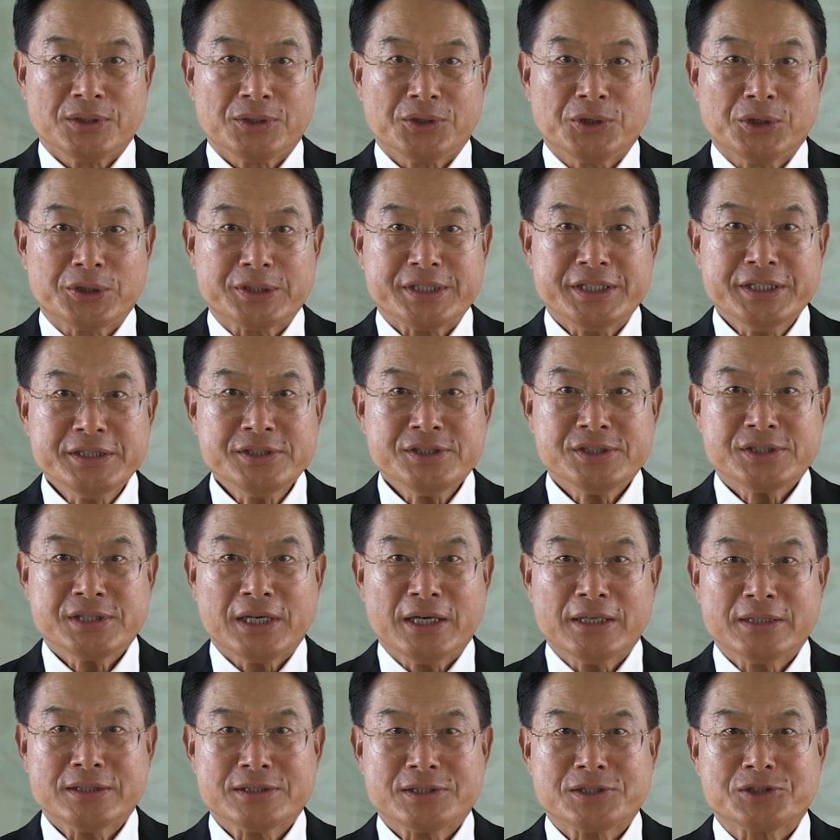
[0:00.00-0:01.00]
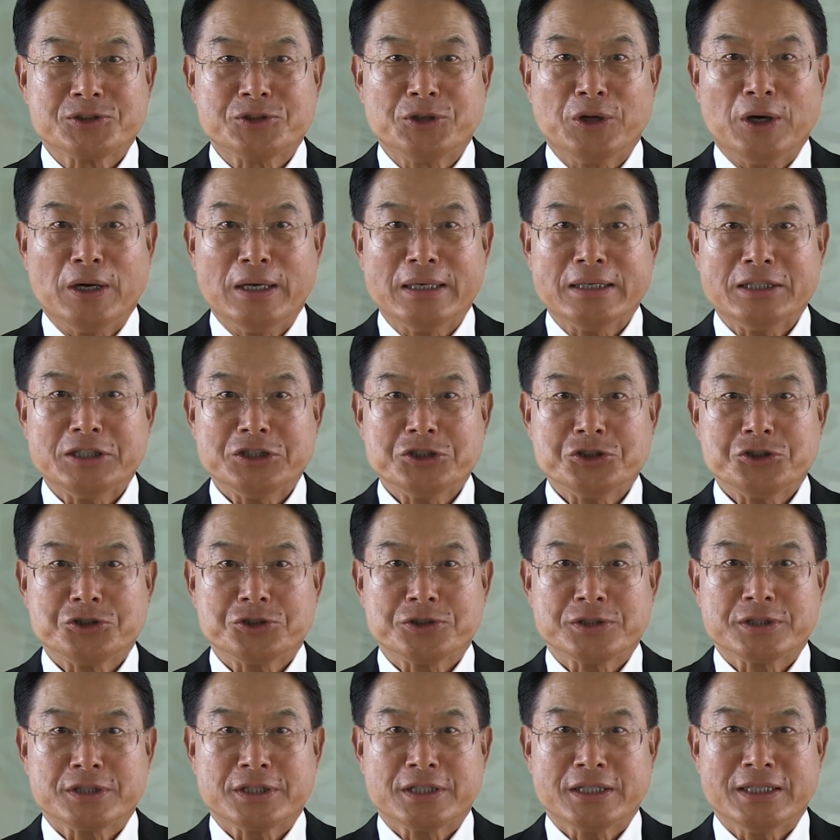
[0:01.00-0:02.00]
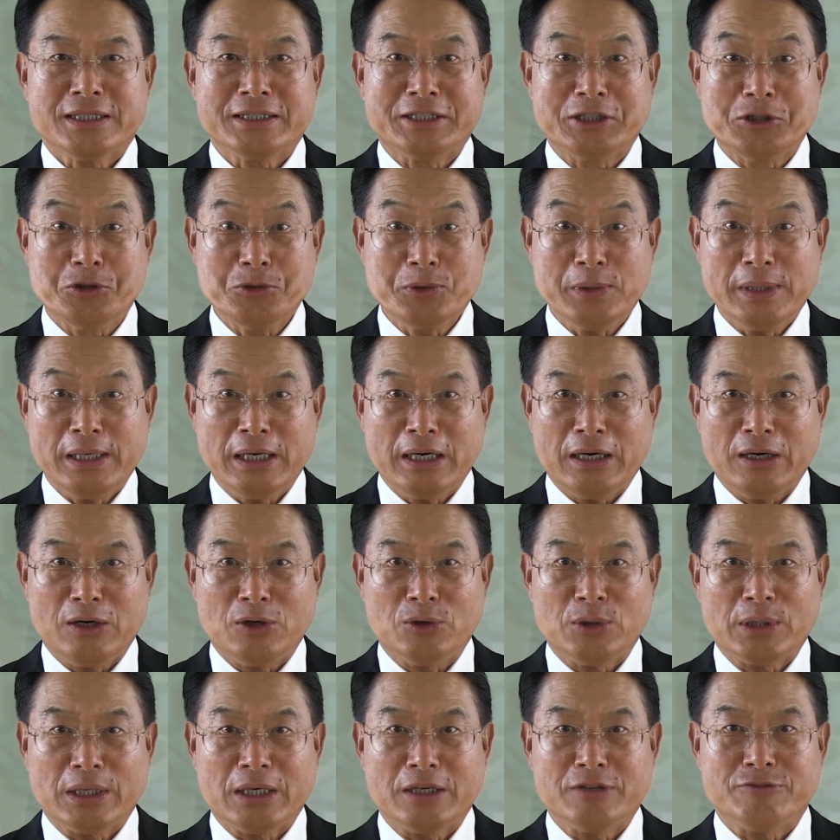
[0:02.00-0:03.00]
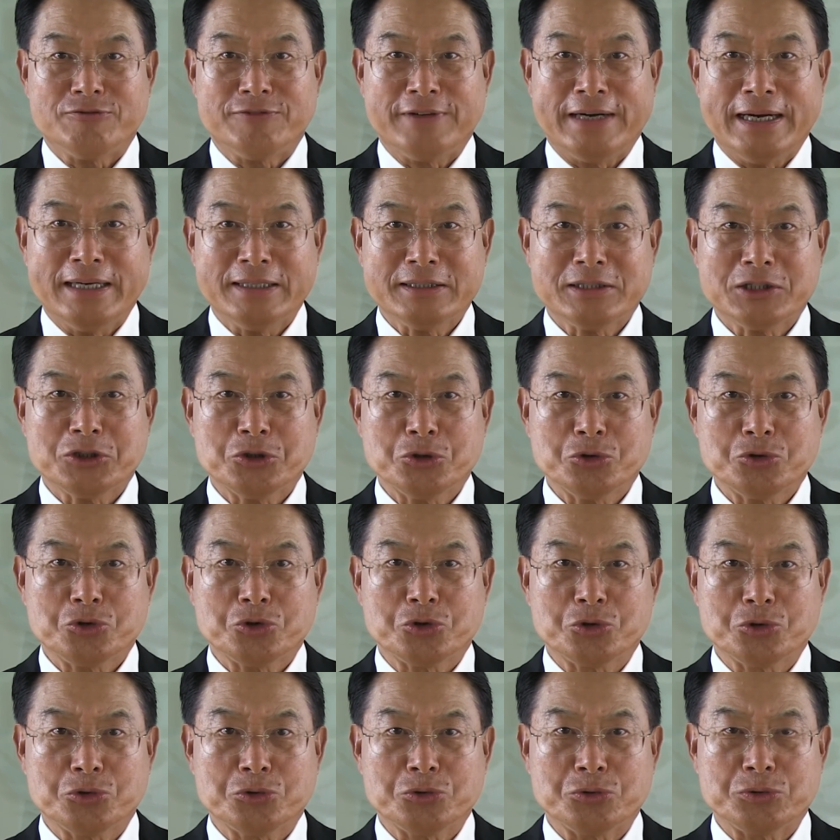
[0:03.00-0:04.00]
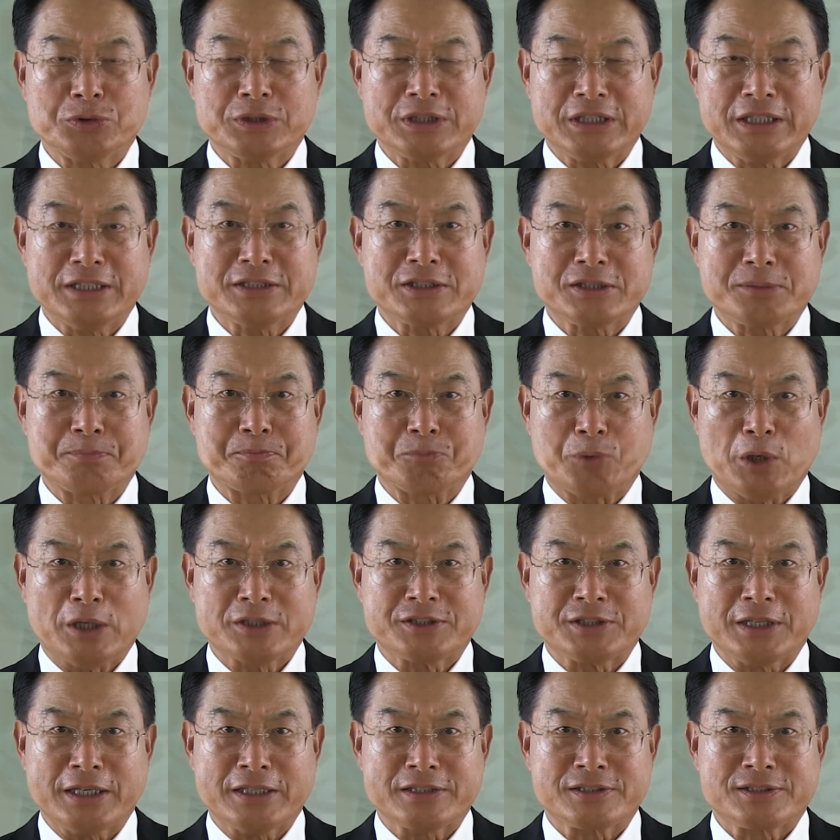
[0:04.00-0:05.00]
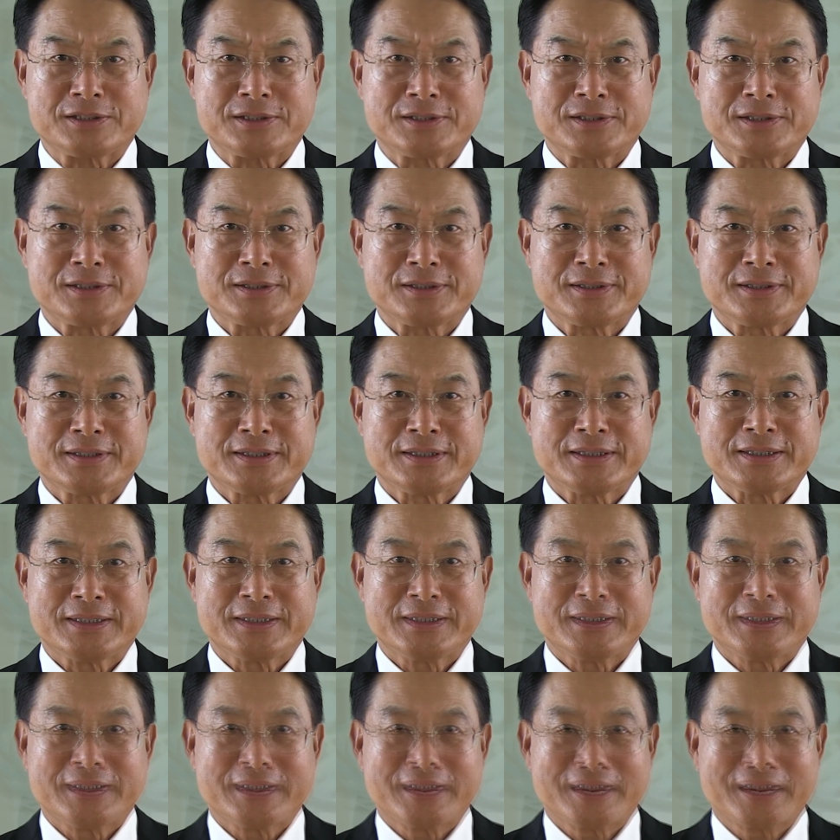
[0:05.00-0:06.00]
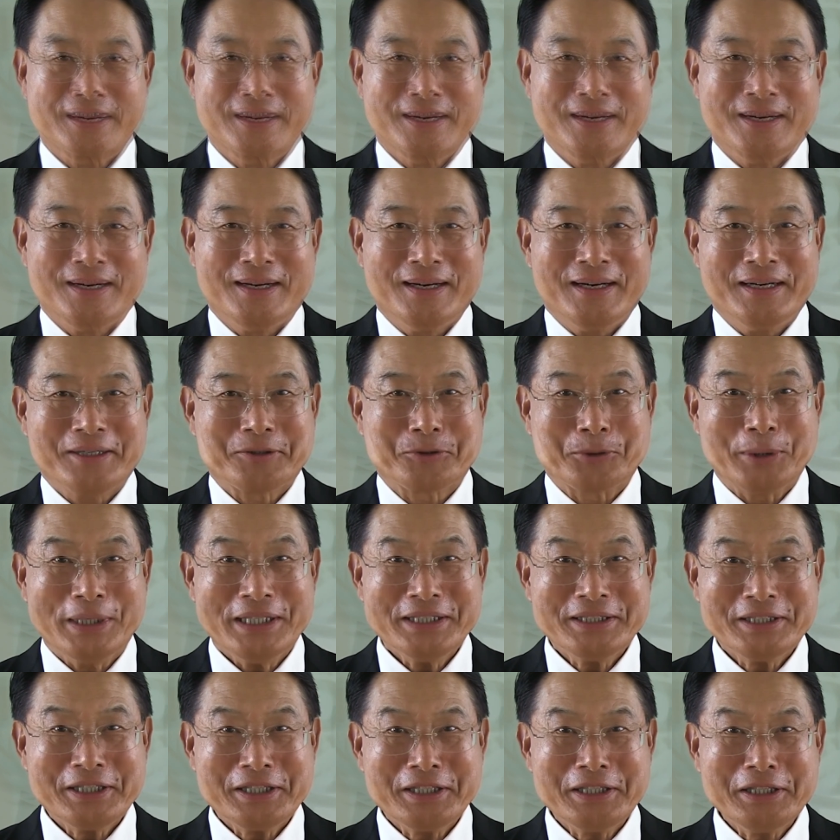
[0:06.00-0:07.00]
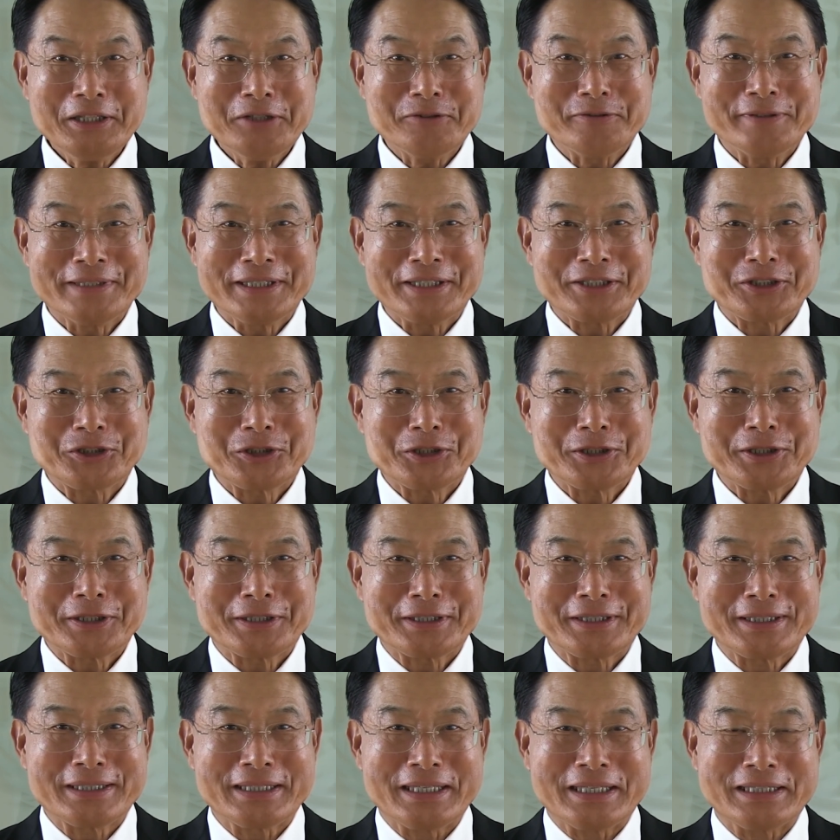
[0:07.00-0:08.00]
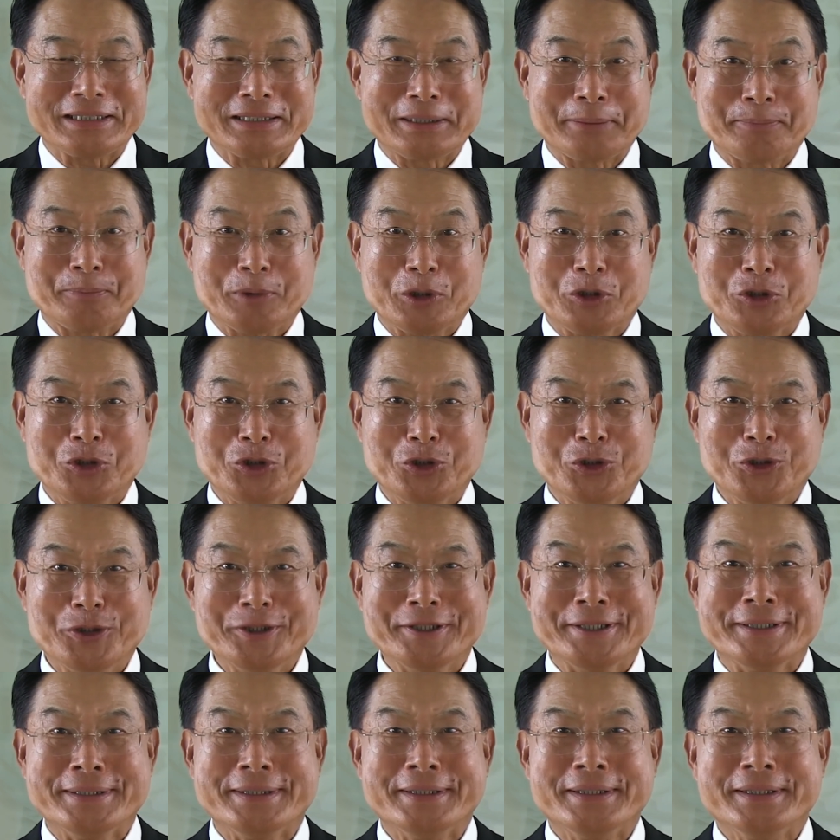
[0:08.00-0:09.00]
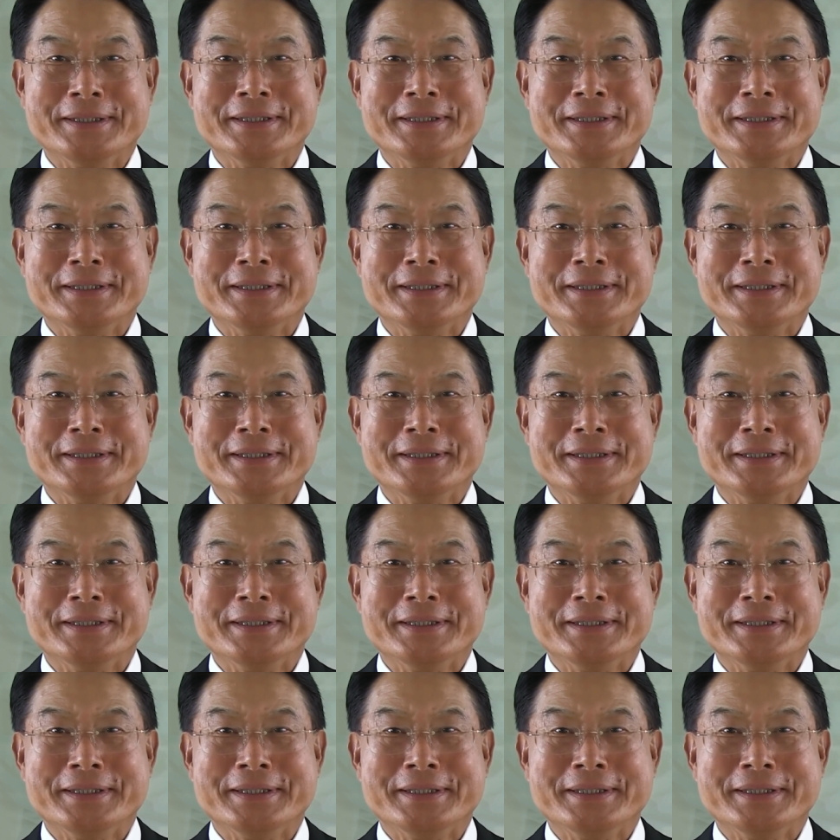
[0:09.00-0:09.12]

Your insights, knowledge, and know-how are vital to this process. A great innovator and entrepreneur,